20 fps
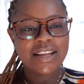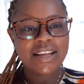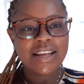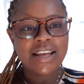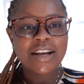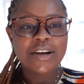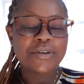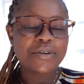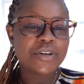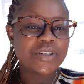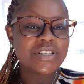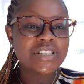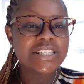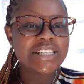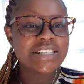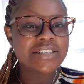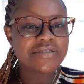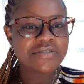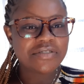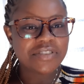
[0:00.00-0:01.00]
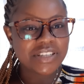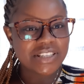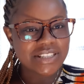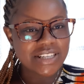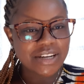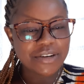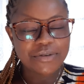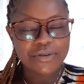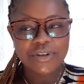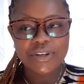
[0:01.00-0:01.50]
I could not eat fish.
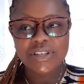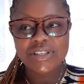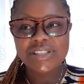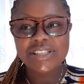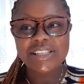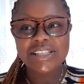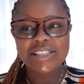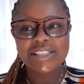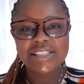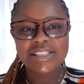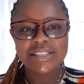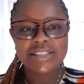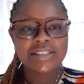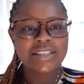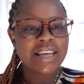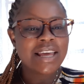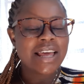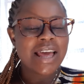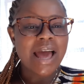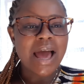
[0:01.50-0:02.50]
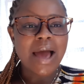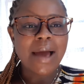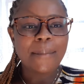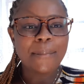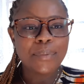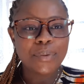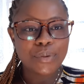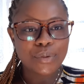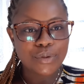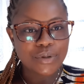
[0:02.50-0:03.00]
I could not eat
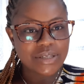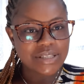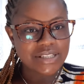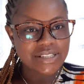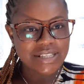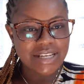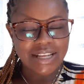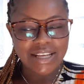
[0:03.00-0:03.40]
apples,